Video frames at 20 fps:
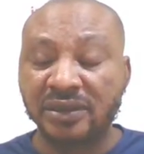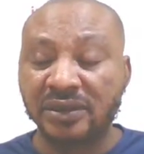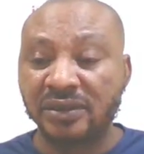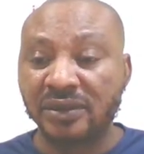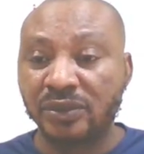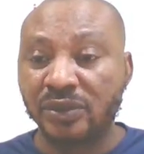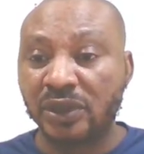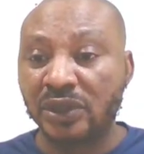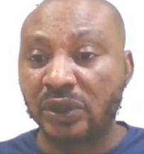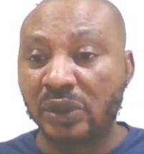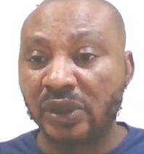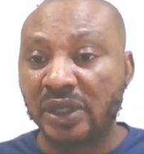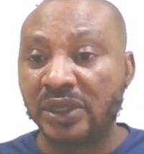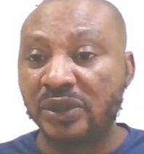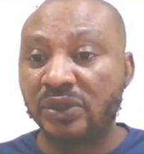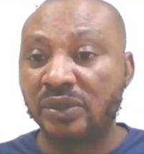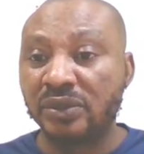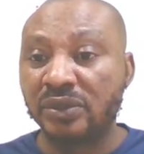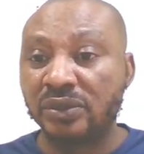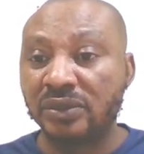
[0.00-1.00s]
you want to
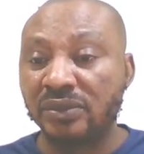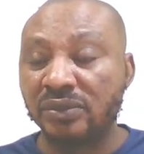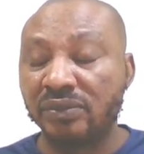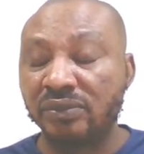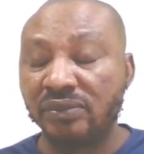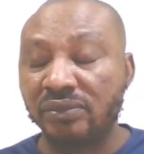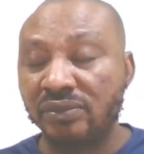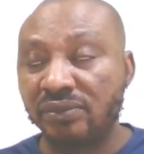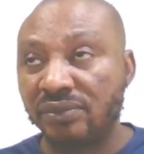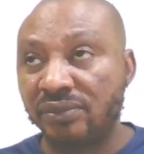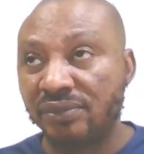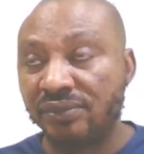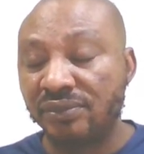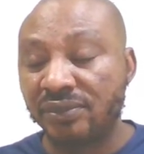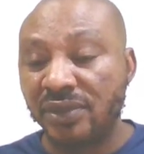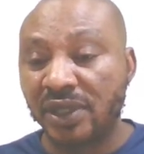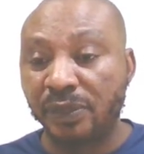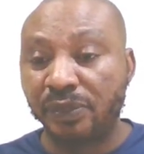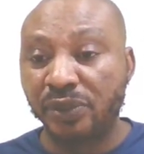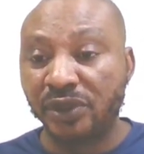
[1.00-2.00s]
connect to
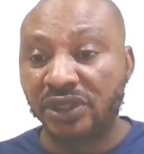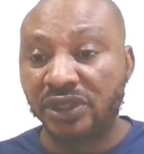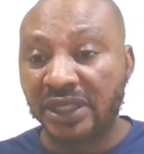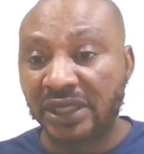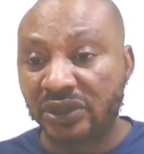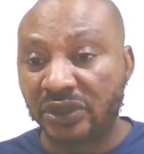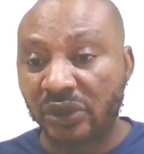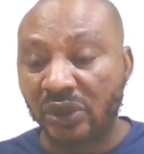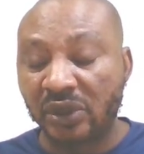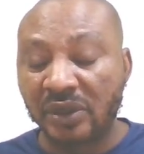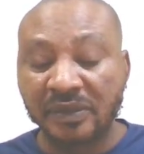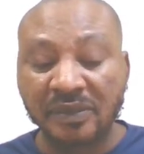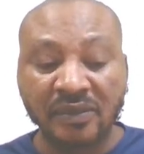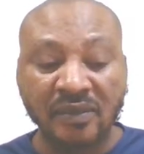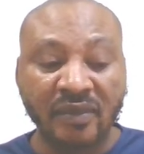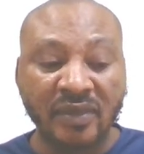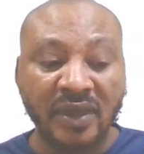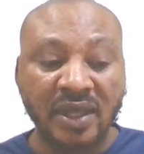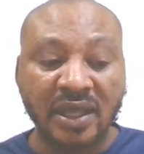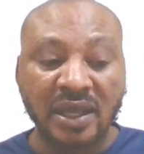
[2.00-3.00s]
a projector,
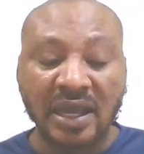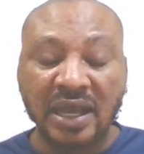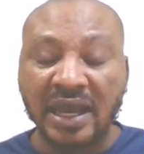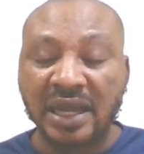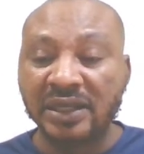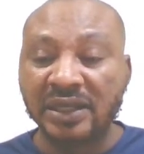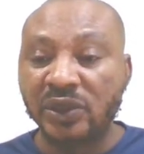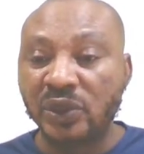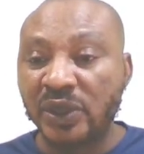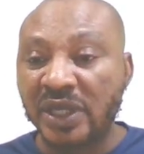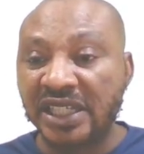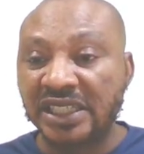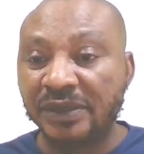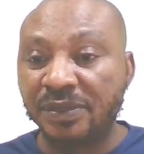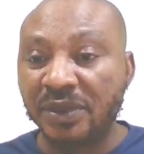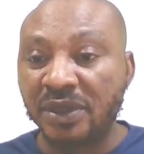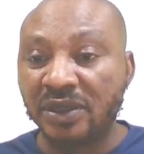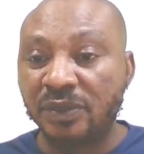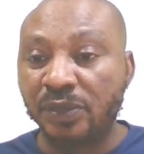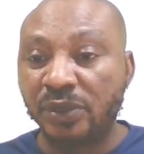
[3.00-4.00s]
and the
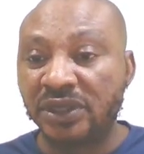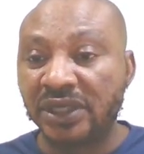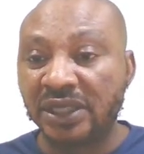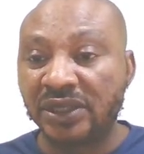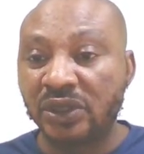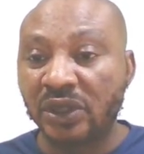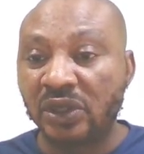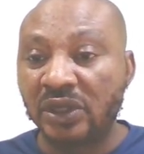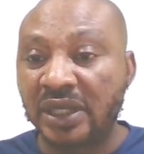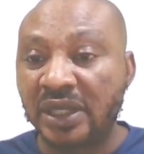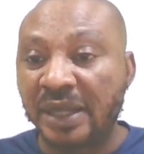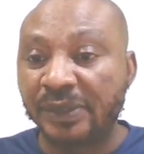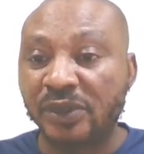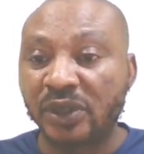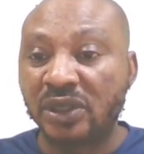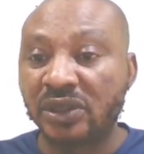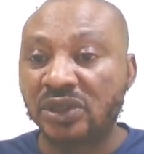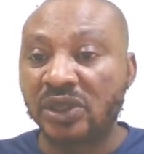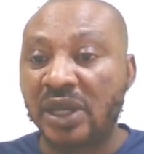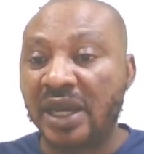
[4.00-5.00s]
USB projector, your
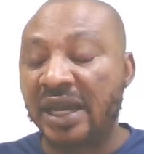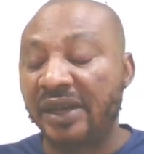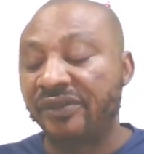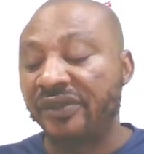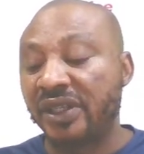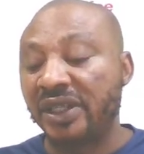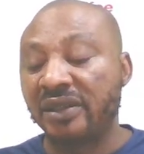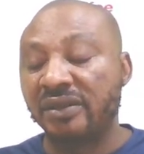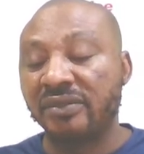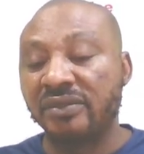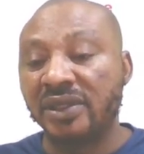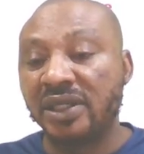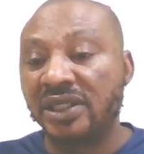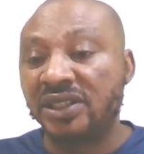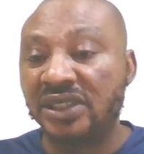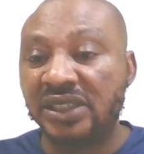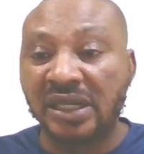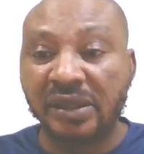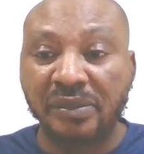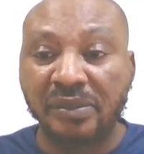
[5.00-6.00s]
laptop doesn't have a
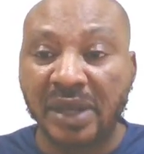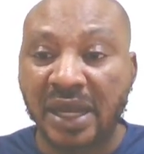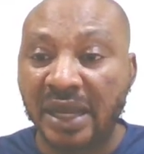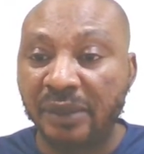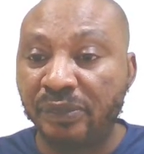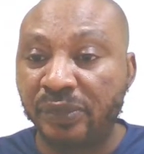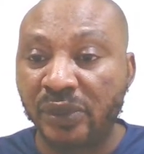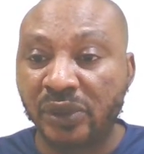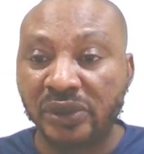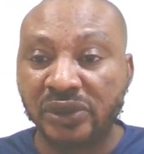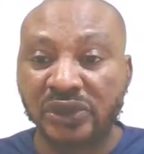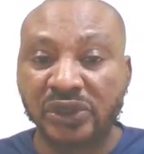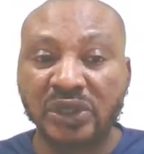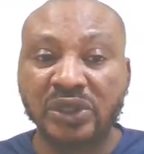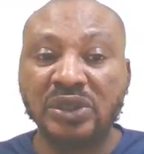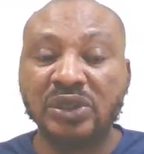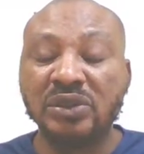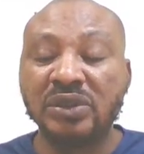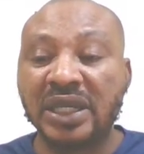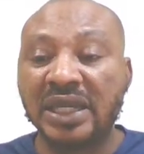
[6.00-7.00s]
HDMI port, so you
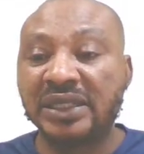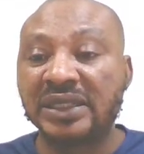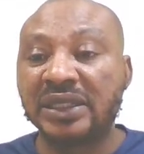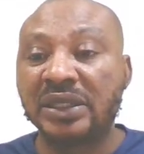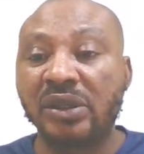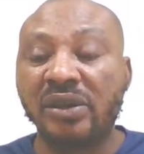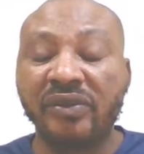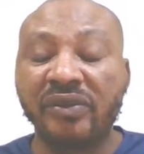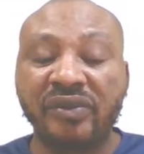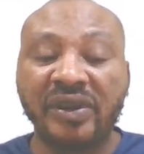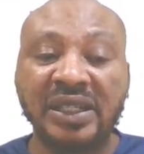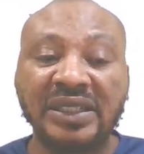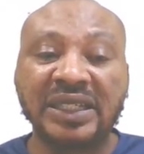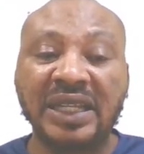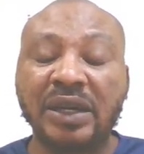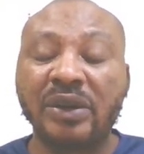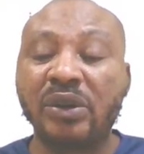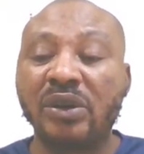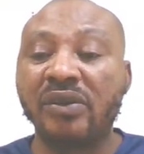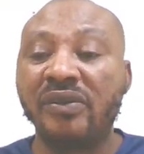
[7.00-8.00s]
need to get a converter
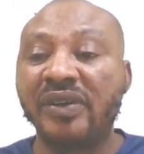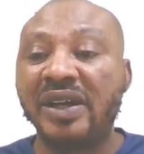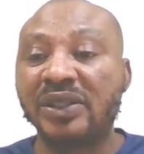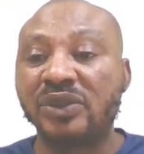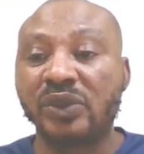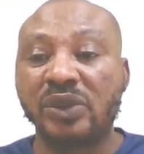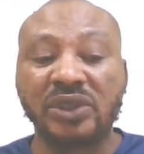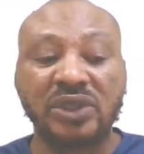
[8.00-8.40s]
that will convert a